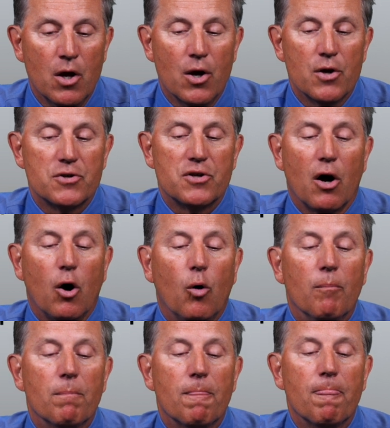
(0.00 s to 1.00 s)

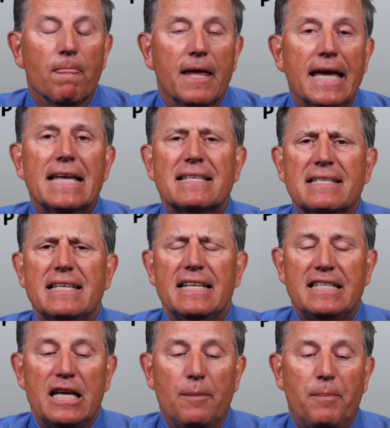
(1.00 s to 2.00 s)
So, is
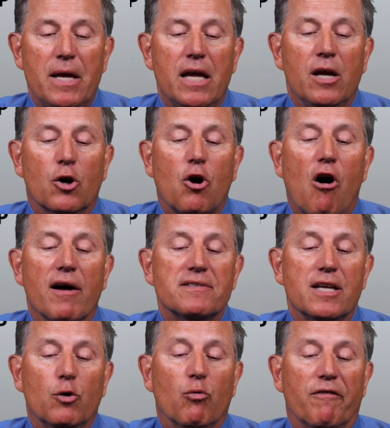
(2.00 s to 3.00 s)
CTP
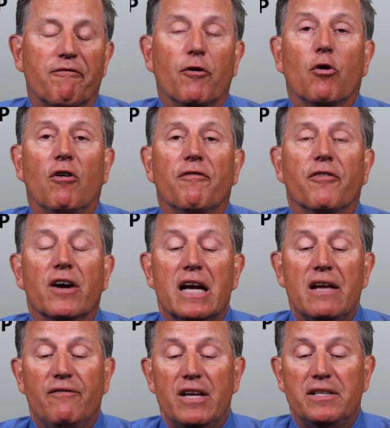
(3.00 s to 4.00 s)
causing referral for
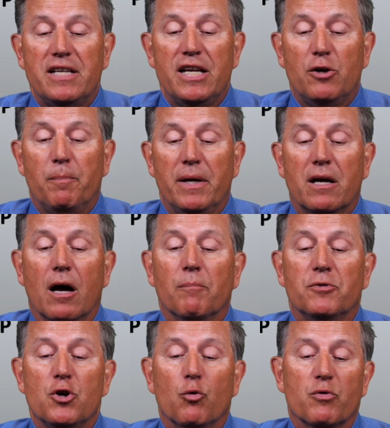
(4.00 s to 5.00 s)
EVT to
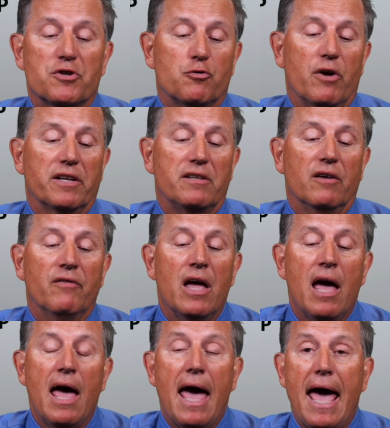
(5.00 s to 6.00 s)
become too restrictive?
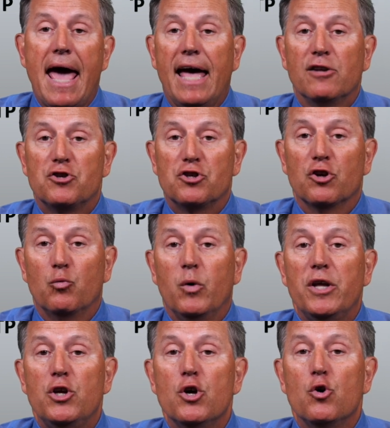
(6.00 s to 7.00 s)
And should
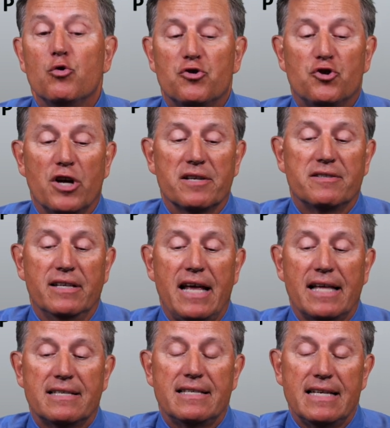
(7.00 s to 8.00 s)
we use just an
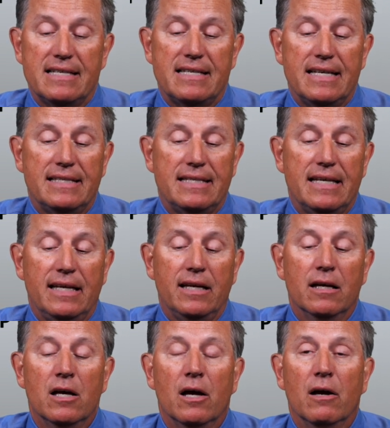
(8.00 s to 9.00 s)

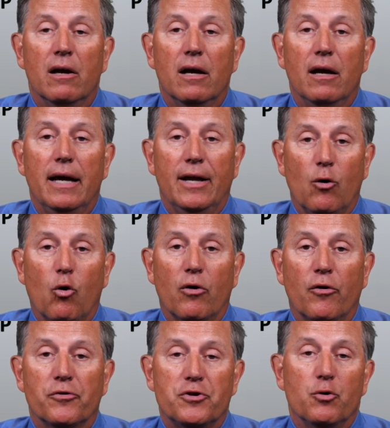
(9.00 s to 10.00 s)
NCCT in
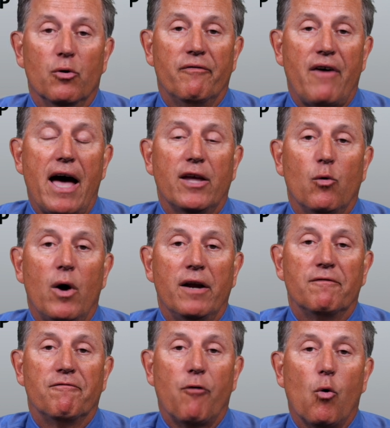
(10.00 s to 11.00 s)
order to
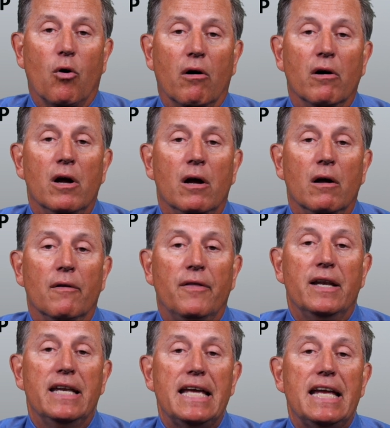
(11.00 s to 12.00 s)
evaluate for
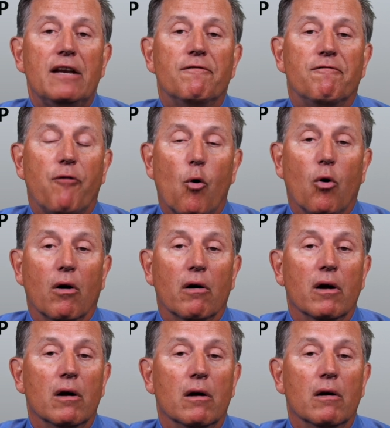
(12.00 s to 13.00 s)
the need
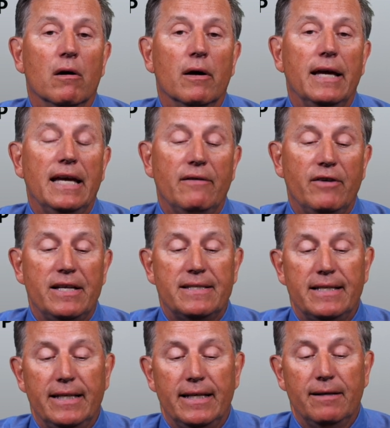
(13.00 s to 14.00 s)
for
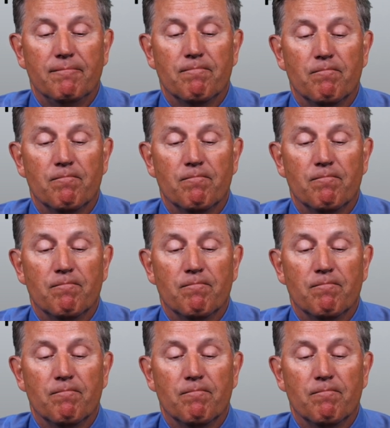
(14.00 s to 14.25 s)
EVT?